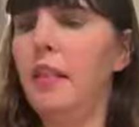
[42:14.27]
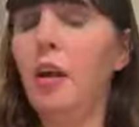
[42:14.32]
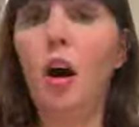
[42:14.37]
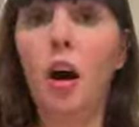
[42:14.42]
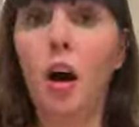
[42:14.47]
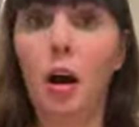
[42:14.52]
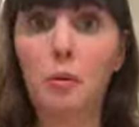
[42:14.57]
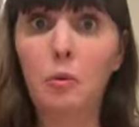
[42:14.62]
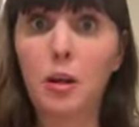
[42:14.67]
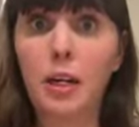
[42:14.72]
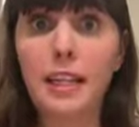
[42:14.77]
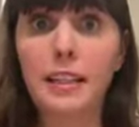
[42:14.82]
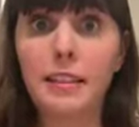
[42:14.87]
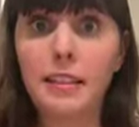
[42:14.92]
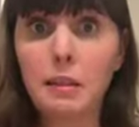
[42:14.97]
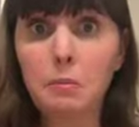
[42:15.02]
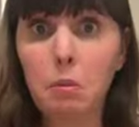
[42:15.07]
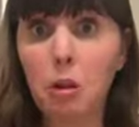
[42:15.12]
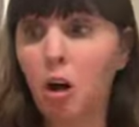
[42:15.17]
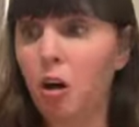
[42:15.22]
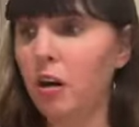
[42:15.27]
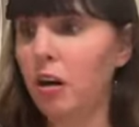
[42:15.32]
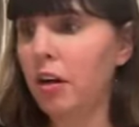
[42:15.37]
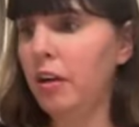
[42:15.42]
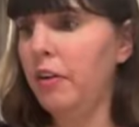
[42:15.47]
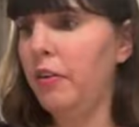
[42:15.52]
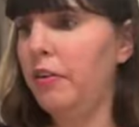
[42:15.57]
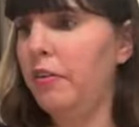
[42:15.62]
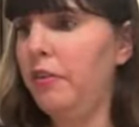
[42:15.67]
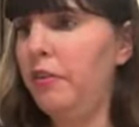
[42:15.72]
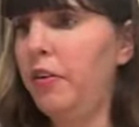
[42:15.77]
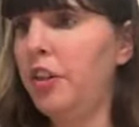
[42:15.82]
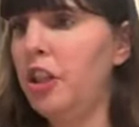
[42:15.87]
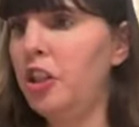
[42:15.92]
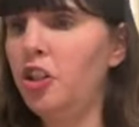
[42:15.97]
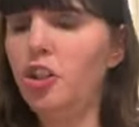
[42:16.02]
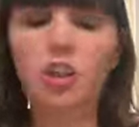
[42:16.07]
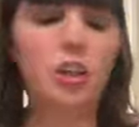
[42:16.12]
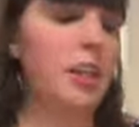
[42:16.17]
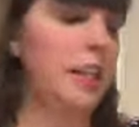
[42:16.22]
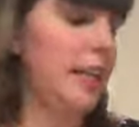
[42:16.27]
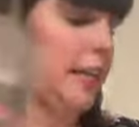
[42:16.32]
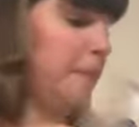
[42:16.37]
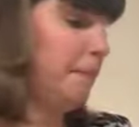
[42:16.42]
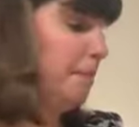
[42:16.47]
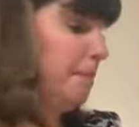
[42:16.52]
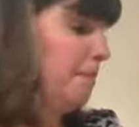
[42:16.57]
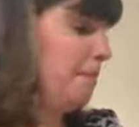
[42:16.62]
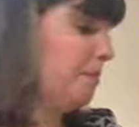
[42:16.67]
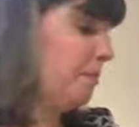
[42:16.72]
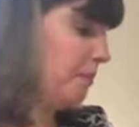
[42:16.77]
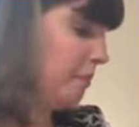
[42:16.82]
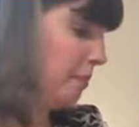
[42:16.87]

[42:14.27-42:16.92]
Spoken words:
I will need this block for the journaling.